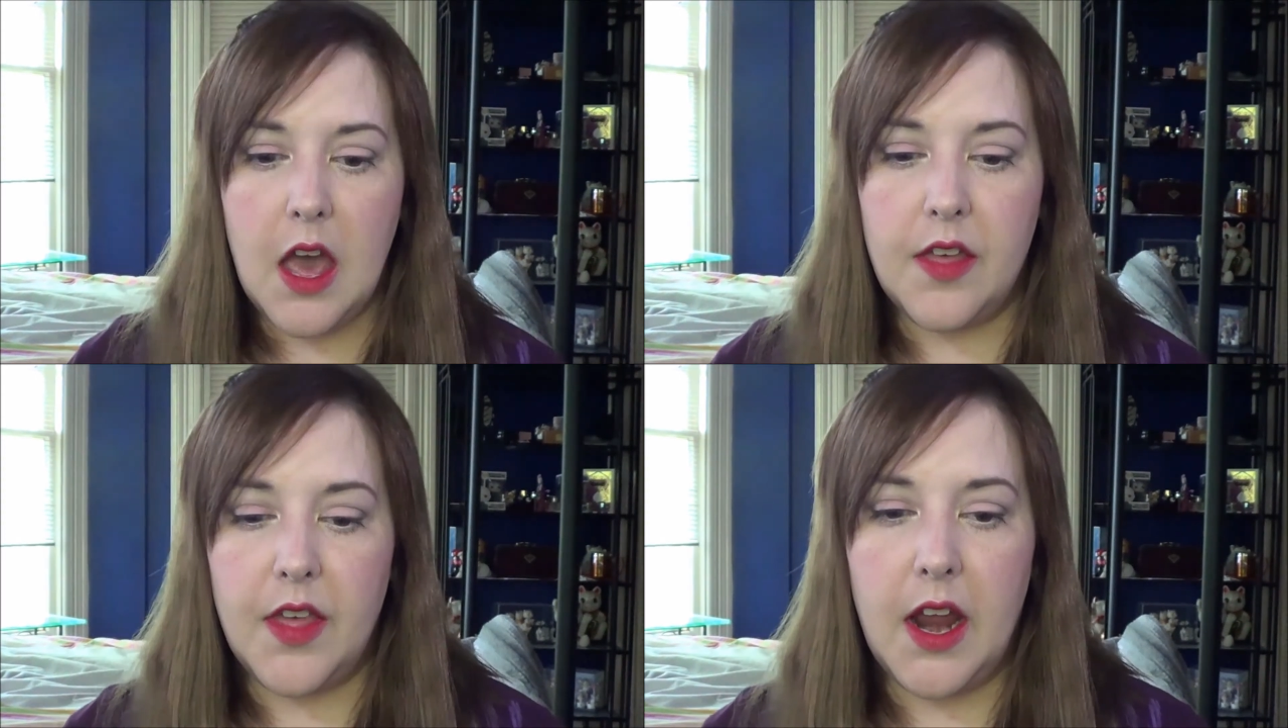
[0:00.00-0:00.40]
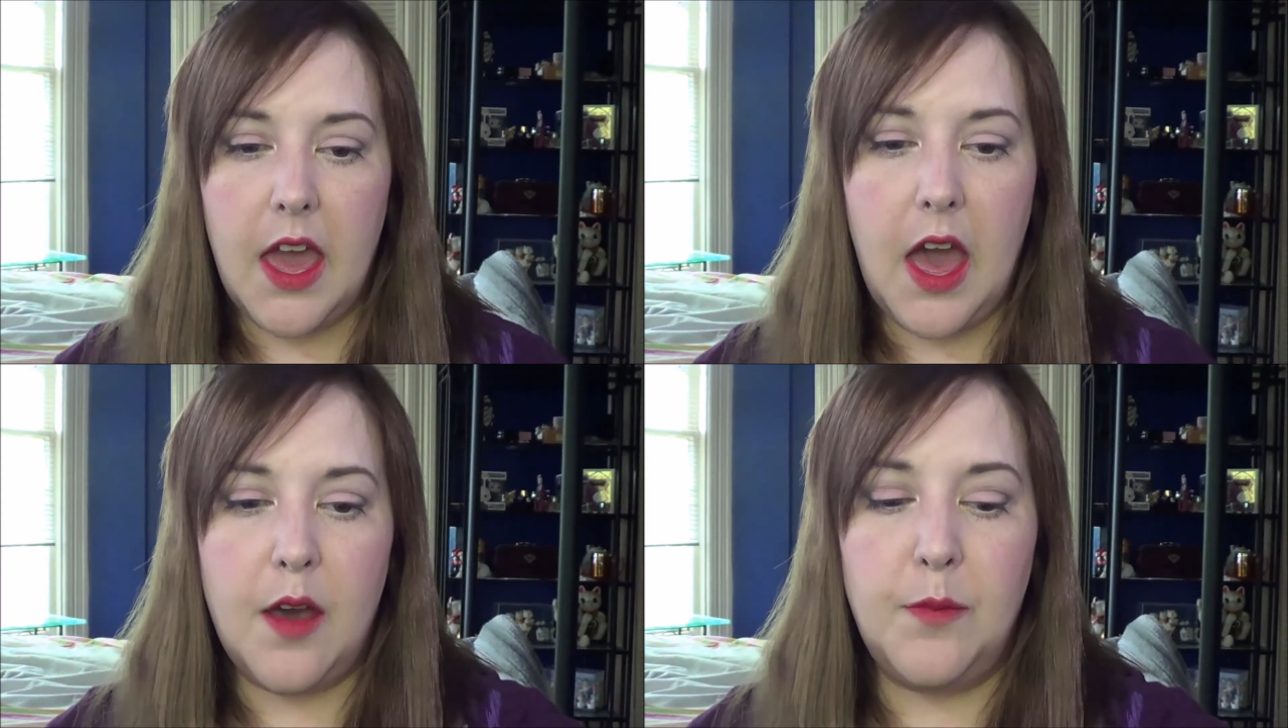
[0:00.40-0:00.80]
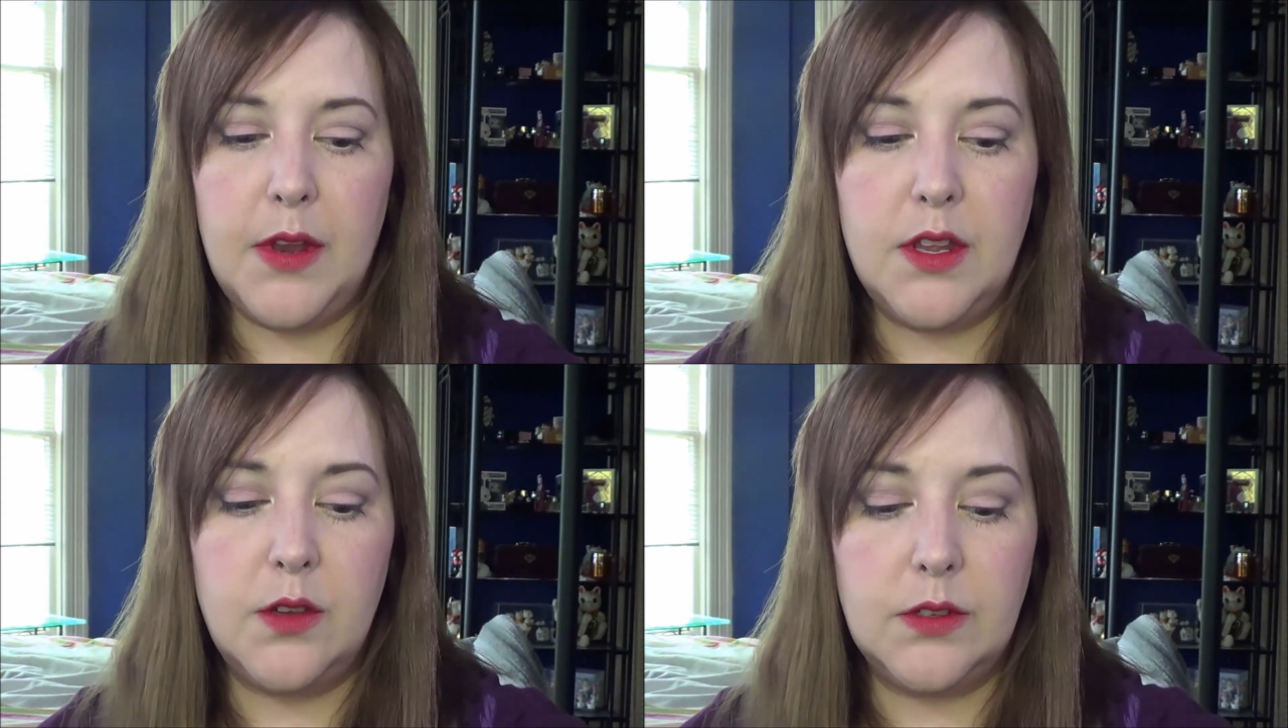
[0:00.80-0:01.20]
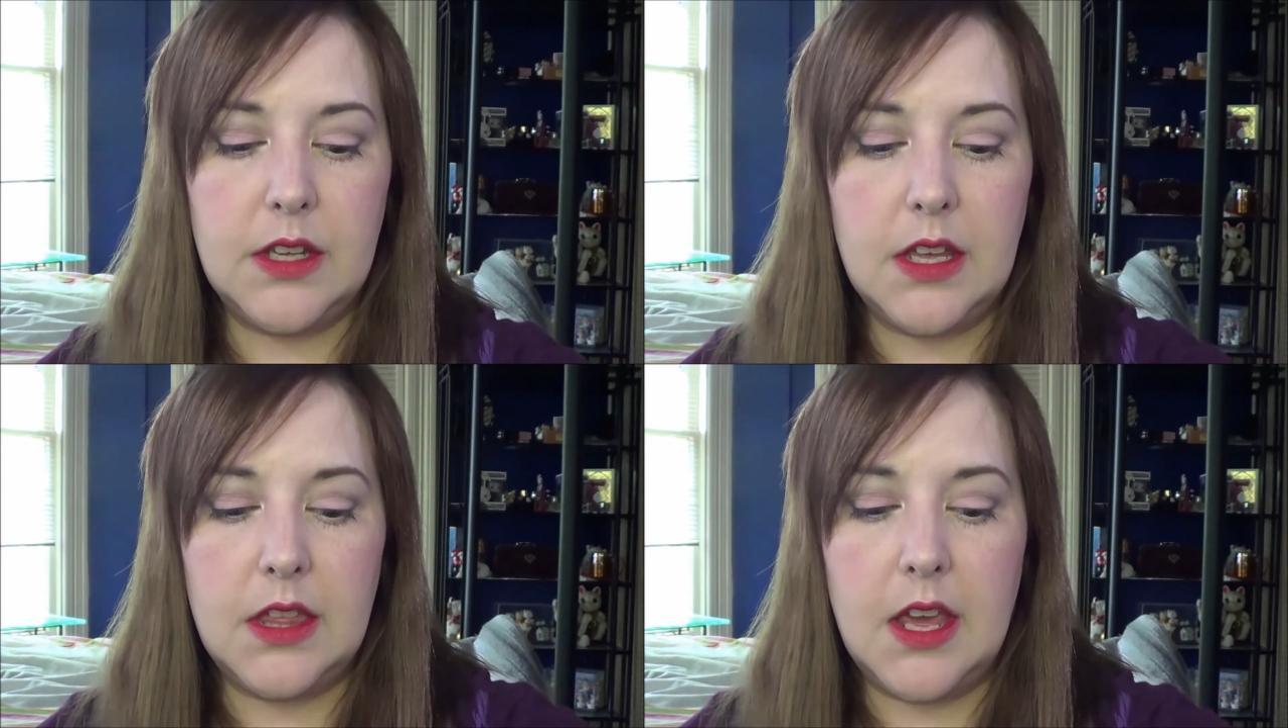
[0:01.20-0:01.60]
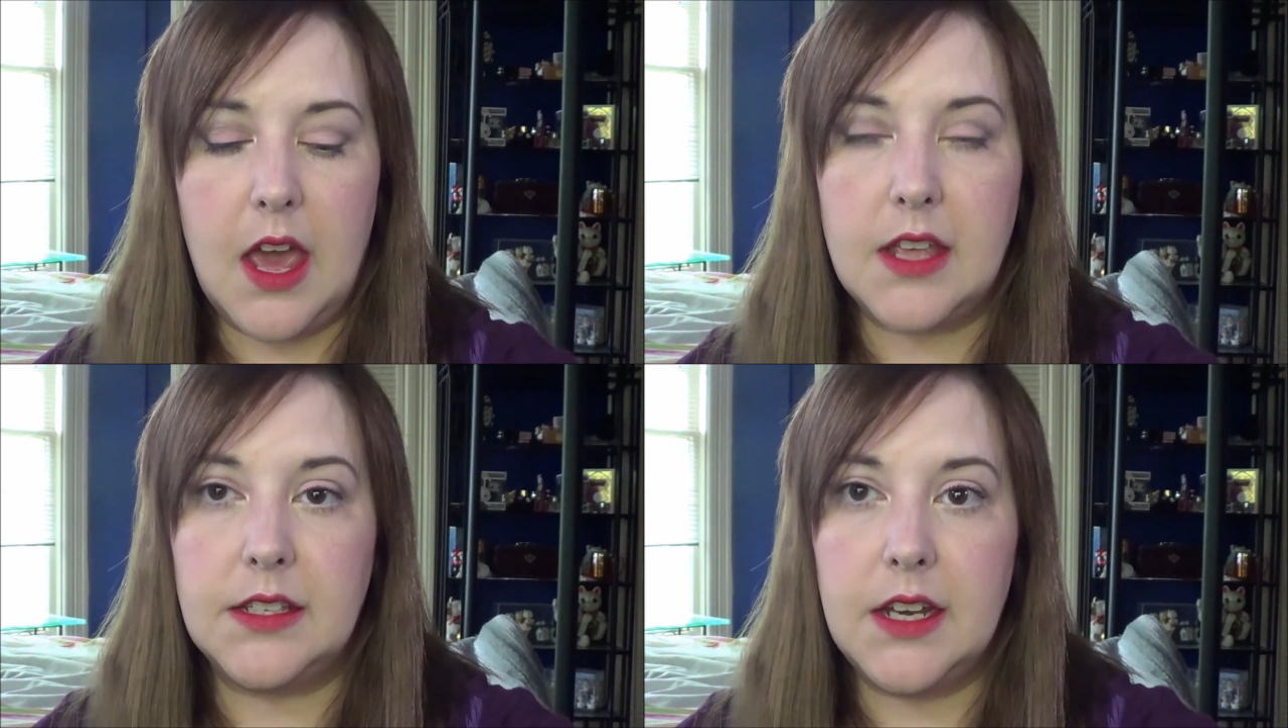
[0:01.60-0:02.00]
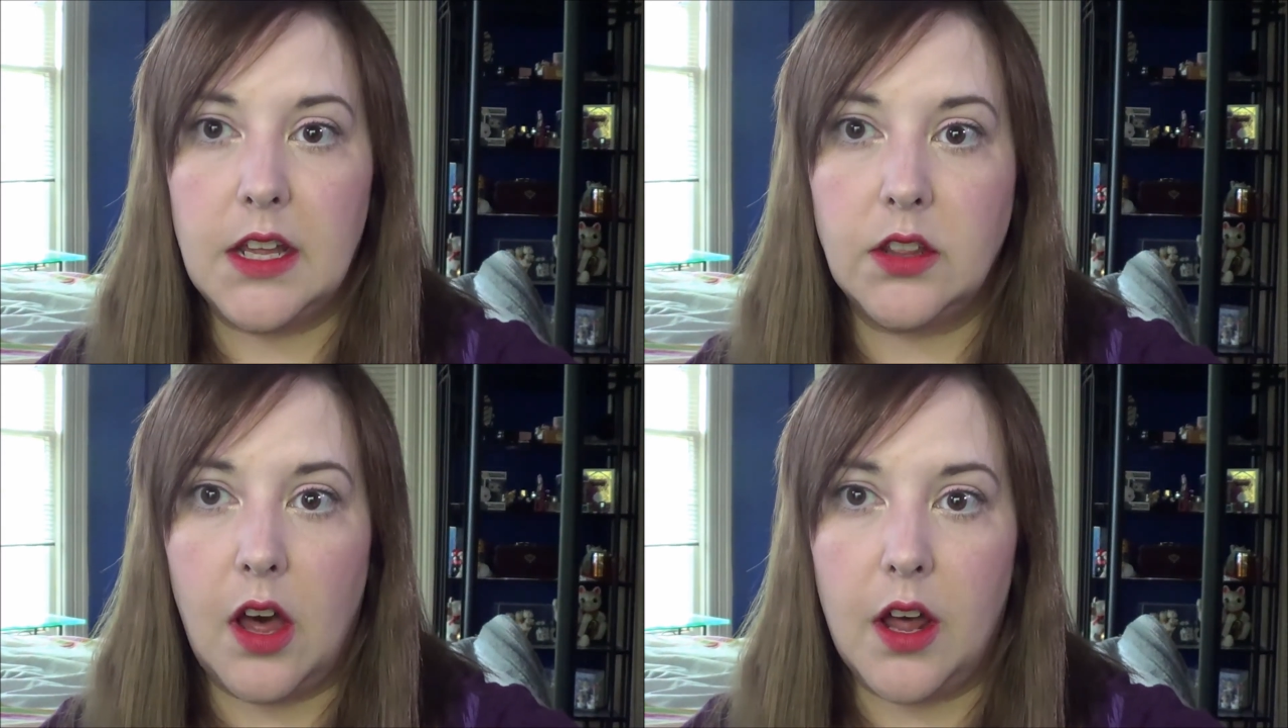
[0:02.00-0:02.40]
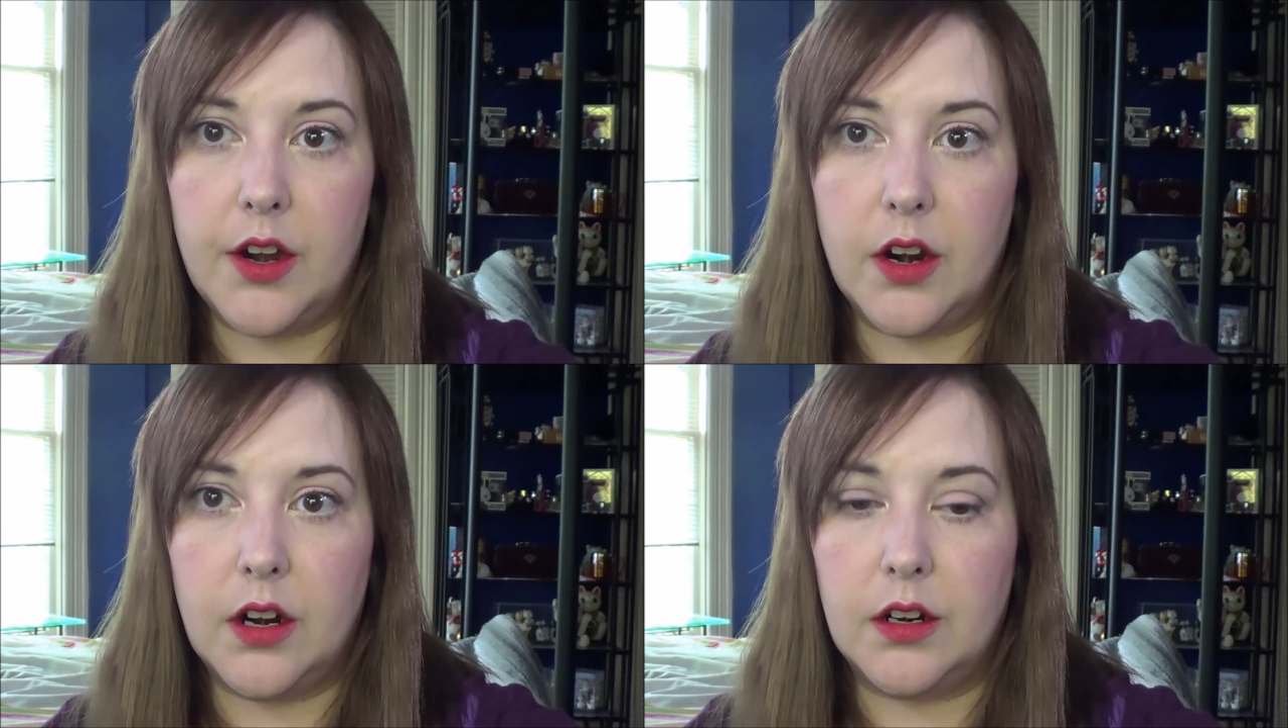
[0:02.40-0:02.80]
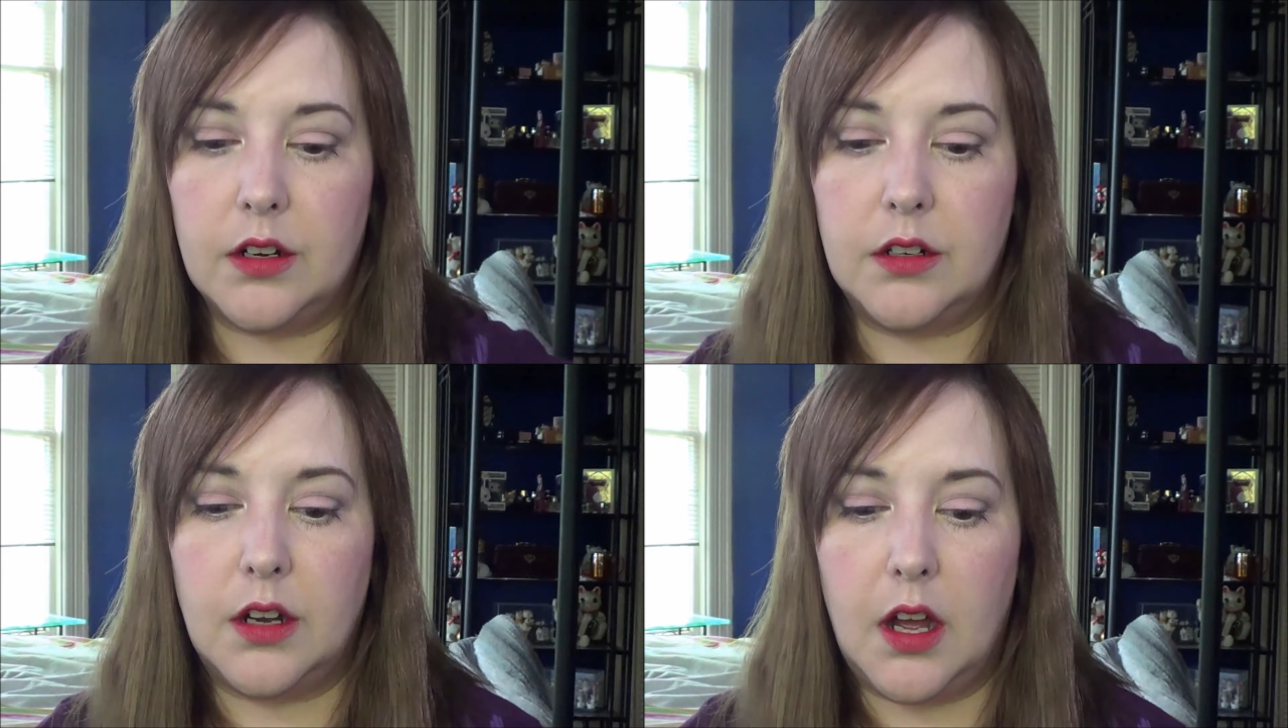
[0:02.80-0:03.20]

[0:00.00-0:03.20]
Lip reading: And then I have been using the Estee Lauder